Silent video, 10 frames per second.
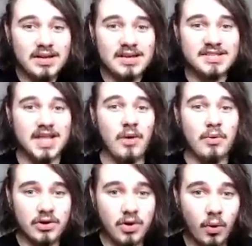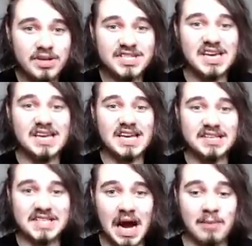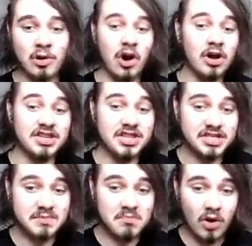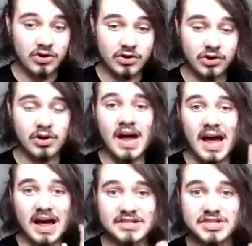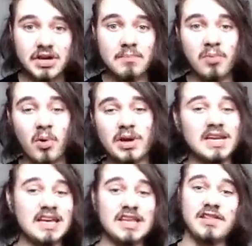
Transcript: is that we are going to get a timer on this monitor at some point in the